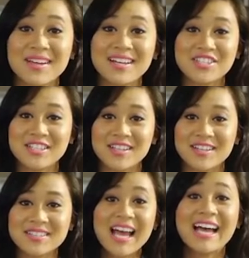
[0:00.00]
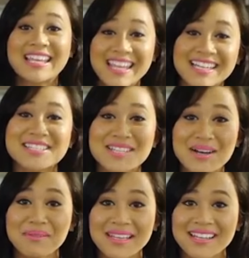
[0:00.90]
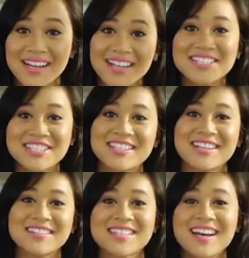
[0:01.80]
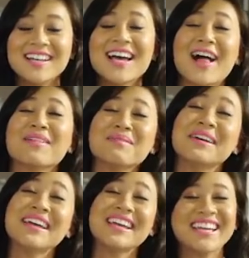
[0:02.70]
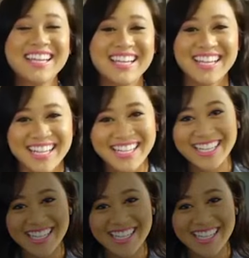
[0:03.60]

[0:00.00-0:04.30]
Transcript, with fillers: with hot Cheetos. I can't stop eating hot Cheetos. Help me!